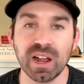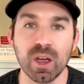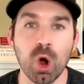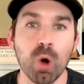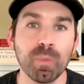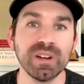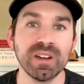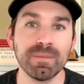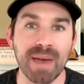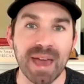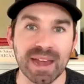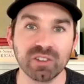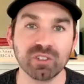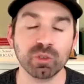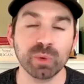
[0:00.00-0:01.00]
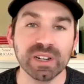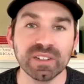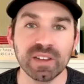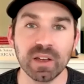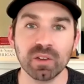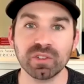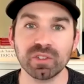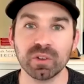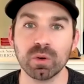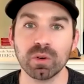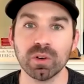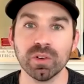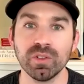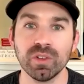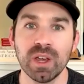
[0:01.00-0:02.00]
I opened and managed retail
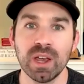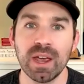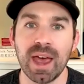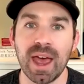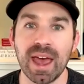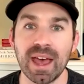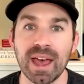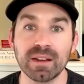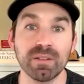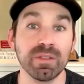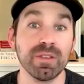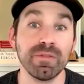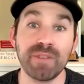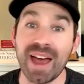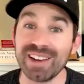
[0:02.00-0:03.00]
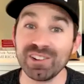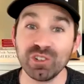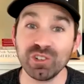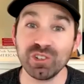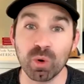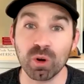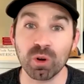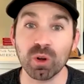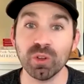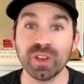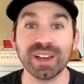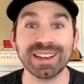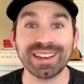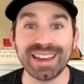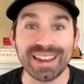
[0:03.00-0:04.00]
stores. And the fashion world,
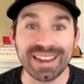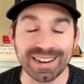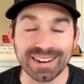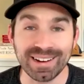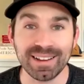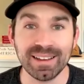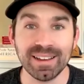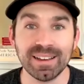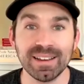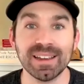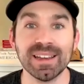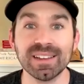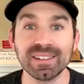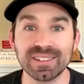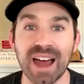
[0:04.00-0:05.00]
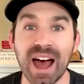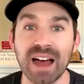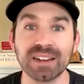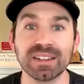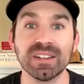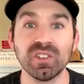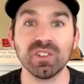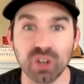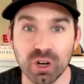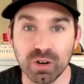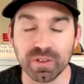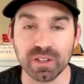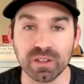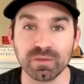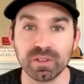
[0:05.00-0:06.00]
again, is not
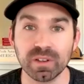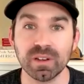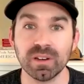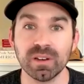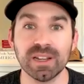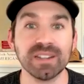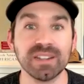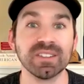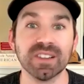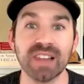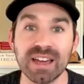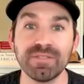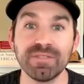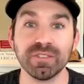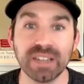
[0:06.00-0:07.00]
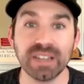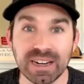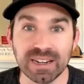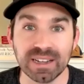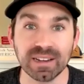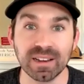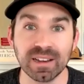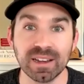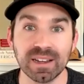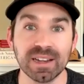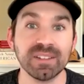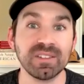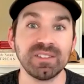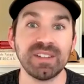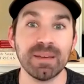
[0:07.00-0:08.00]
conservative. It's left leaning.
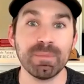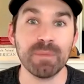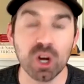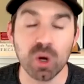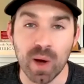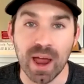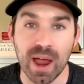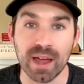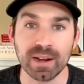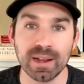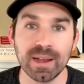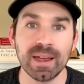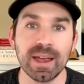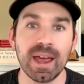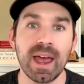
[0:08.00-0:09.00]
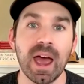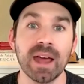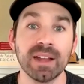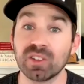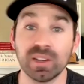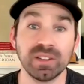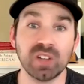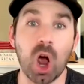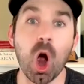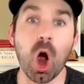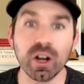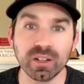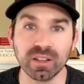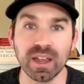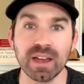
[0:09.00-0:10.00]
It's Democrat. It's it's
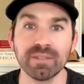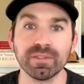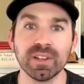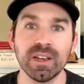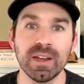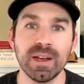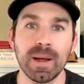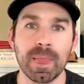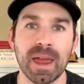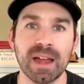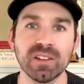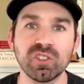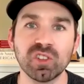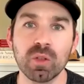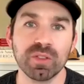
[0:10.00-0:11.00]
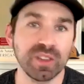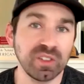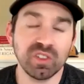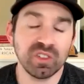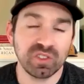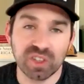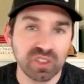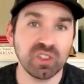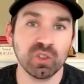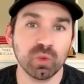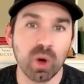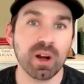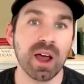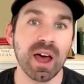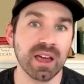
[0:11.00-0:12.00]
hard left. And so this is this is
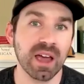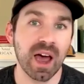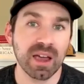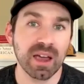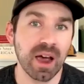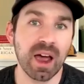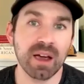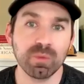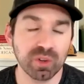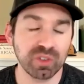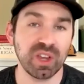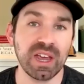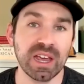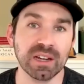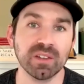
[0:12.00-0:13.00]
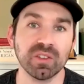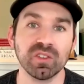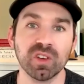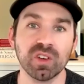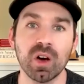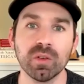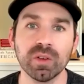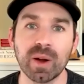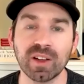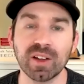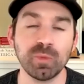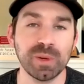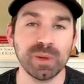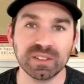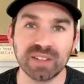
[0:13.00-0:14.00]
what I, I I was in. And so, you know, I
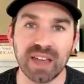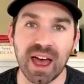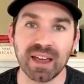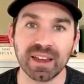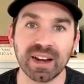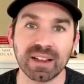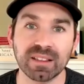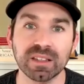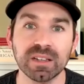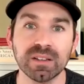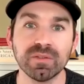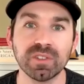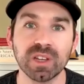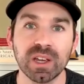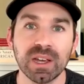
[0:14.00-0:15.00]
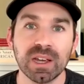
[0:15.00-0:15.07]
speak Italian. I lived